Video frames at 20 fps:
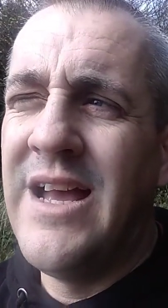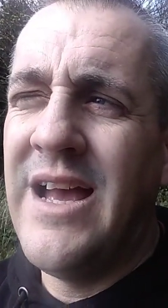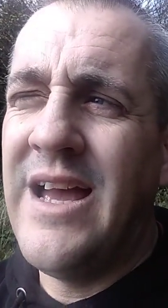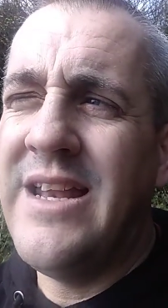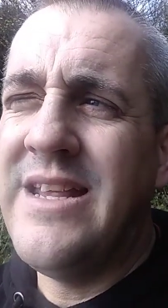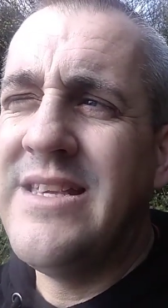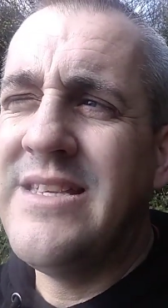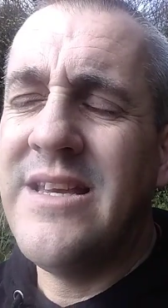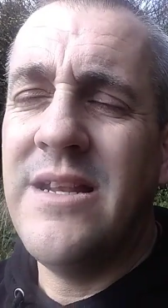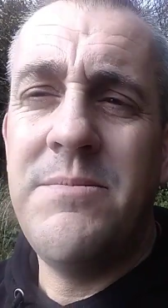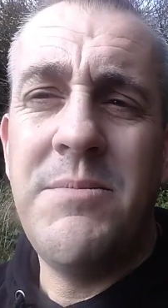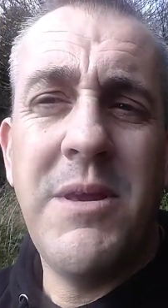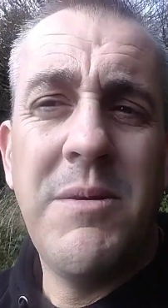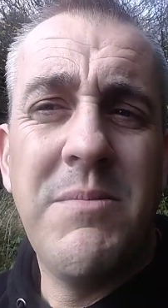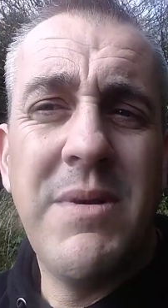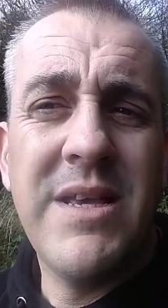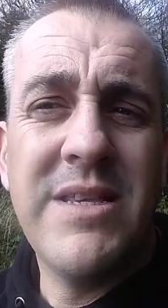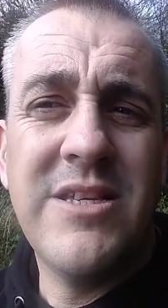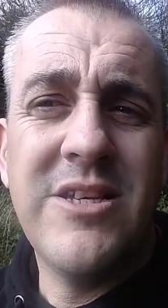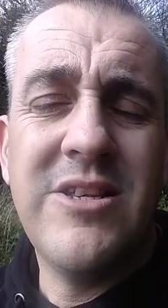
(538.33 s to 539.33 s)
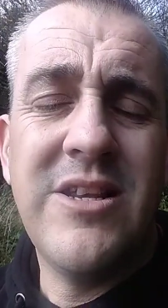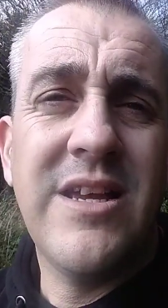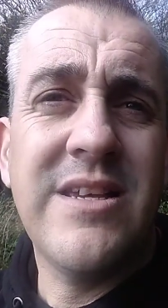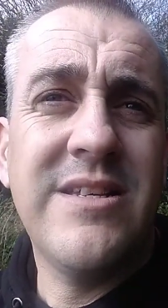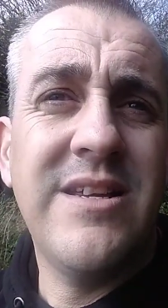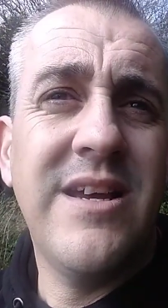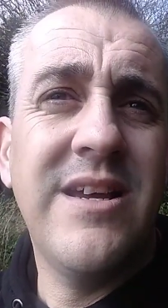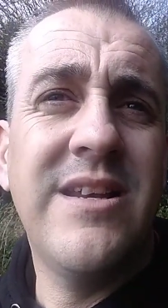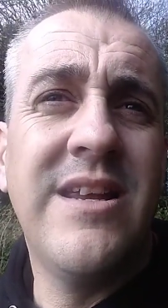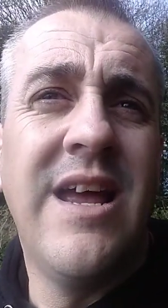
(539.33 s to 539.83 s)
and he sent me a message
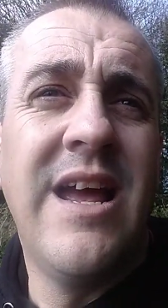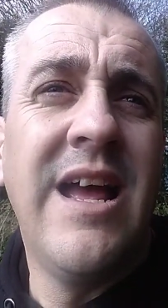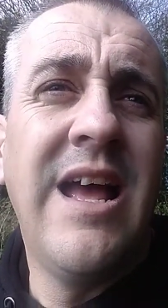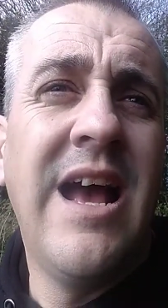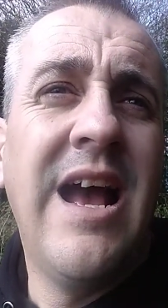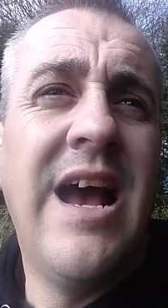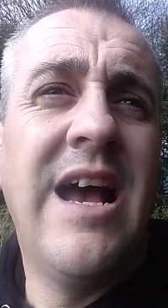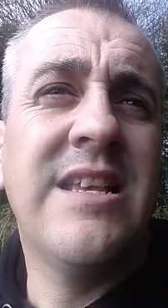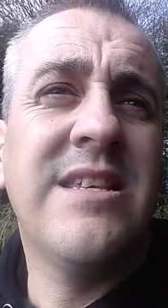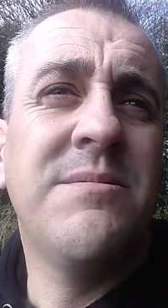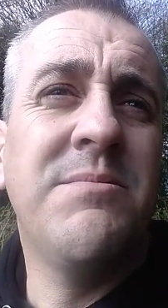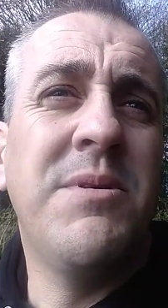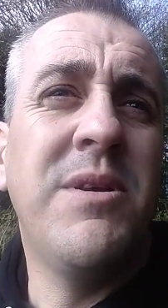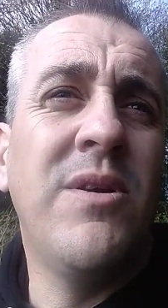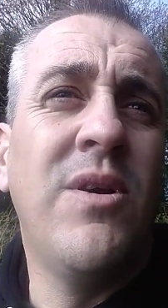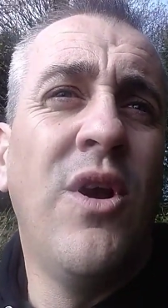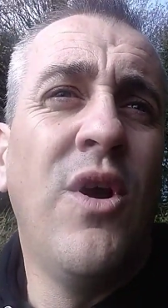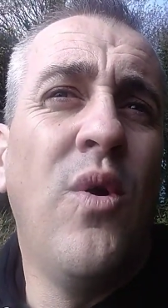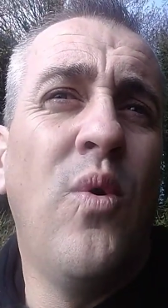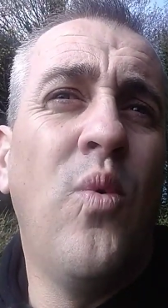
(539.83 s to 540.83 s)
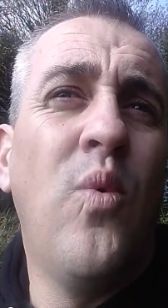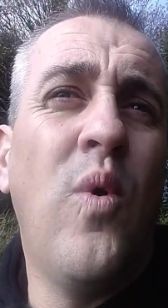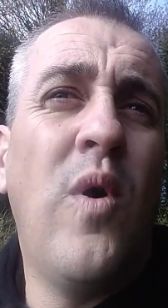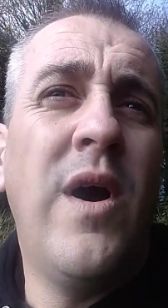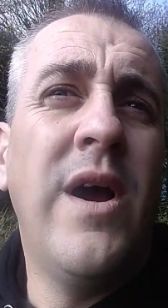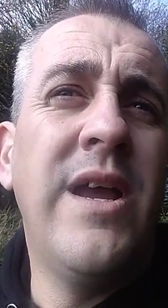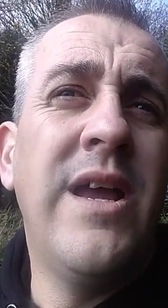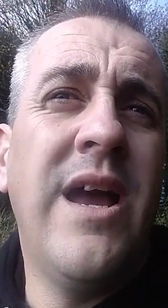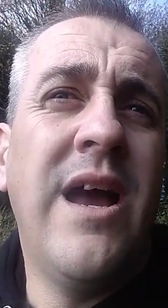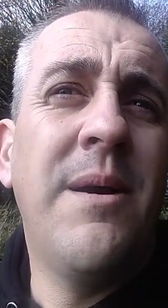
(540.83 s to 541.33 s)
last night asking me
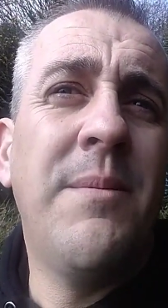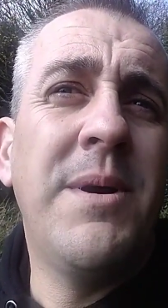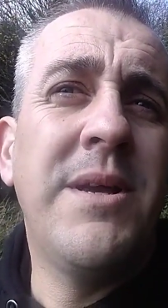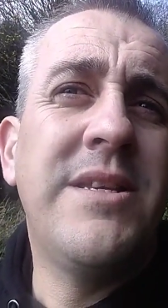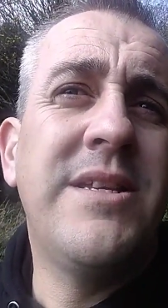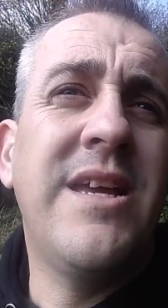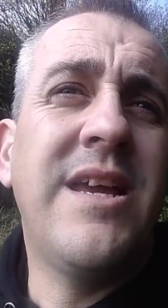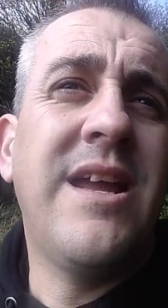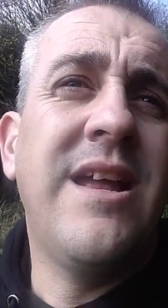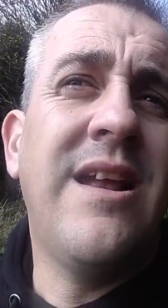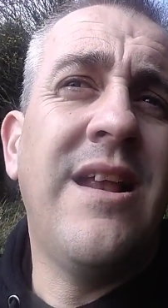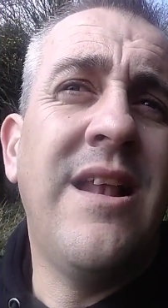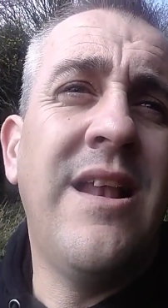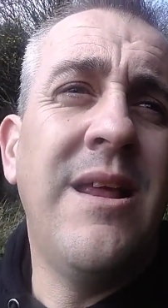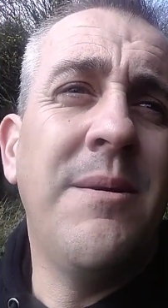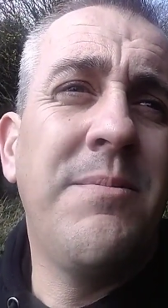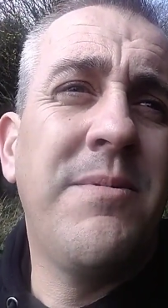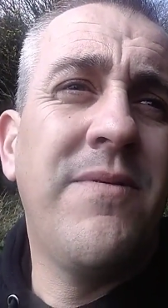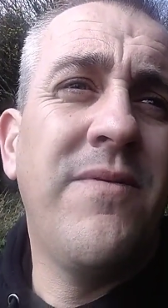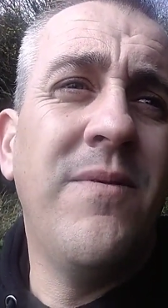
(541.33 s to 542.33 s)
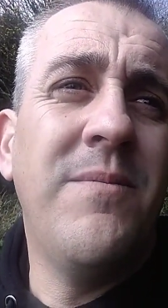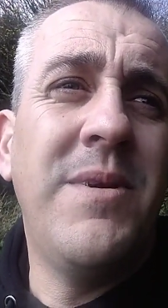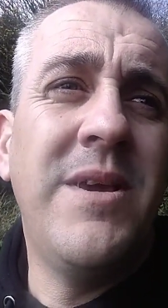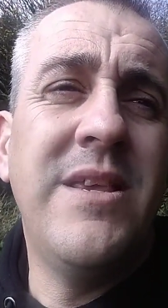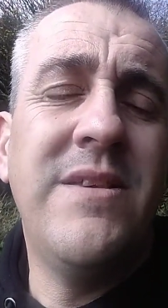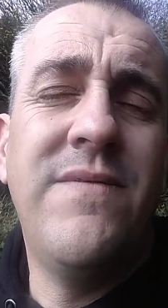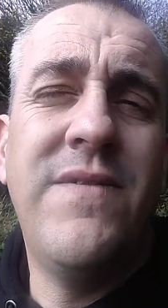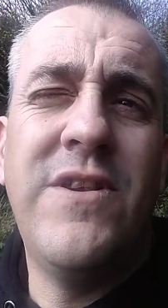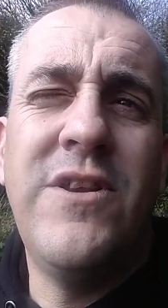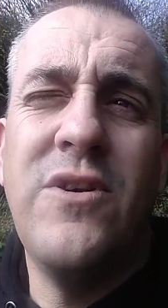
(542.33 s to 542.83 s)
why am I taking clips from
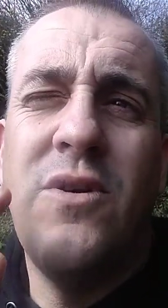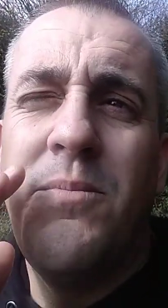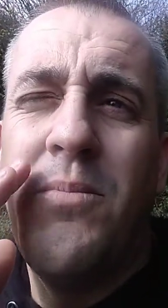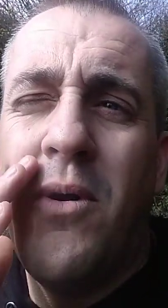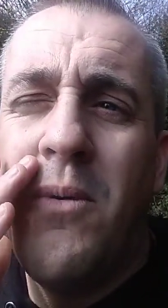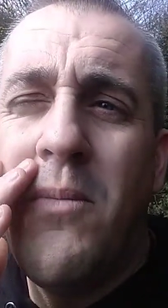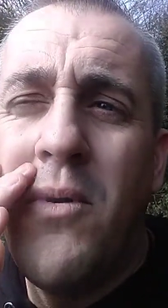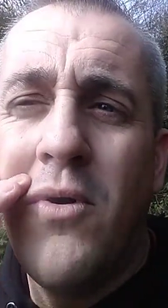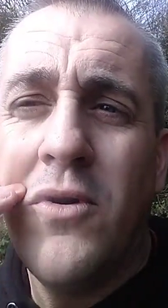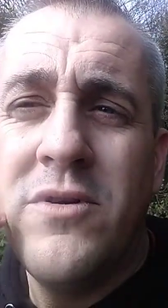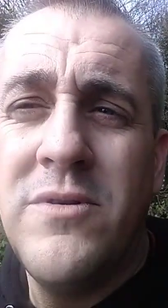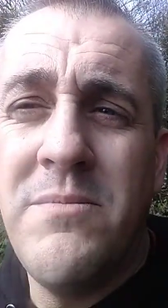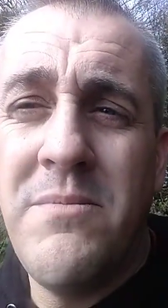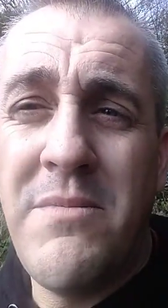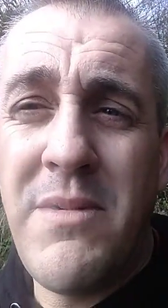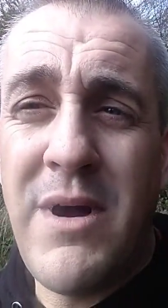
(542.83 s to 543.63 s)
his video promoting